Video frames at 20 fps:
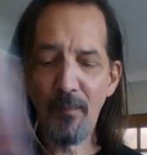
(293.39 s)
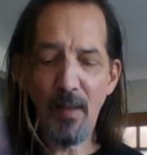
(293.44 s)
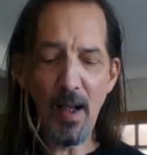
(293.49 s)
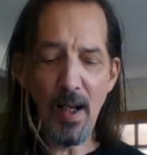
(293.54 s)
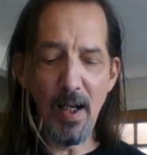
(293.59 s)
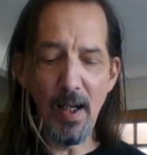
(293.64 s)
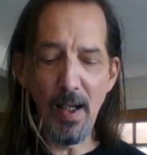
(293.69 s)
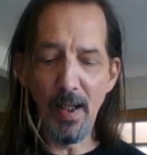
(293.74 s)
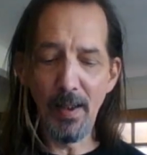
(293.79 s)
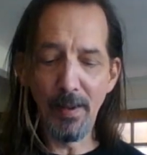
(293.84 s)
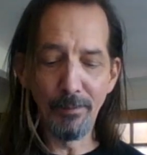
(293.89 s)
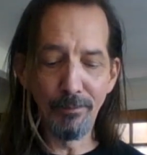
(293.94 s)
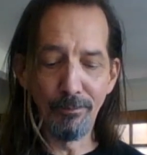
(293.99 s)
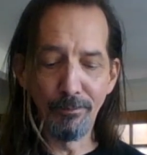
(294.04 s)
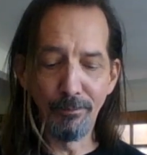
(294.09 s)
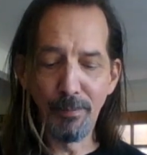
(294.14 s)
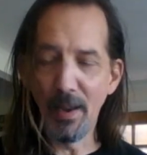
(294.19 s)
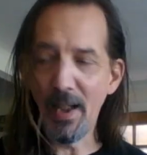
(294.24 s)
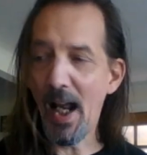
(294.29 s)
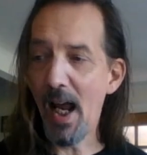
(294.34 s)

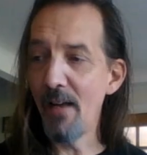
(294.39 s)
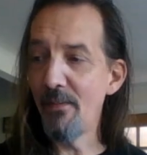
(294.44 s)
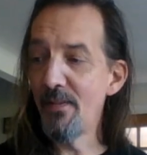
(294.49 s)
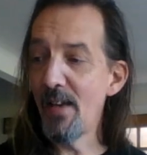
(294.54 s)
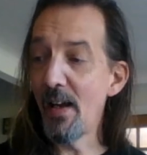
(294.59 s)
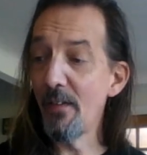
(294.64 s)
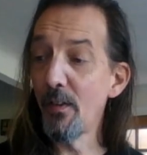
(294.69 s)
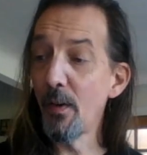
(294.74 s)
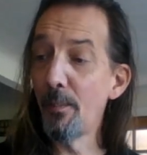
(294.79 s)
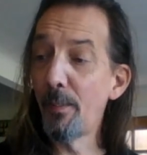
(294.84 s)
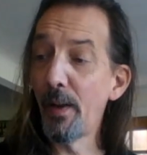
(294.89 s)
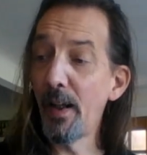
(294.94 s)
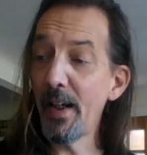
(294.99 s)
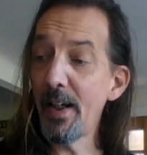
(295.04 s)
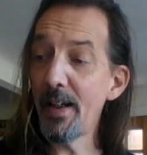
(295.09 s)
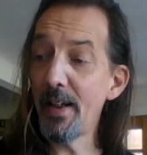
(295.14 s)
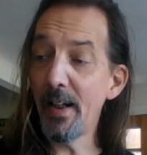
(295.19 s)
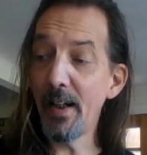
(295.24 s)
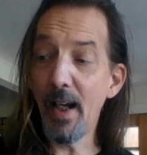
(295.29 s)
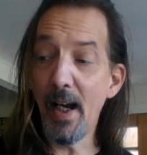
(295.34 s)
But I've never played it.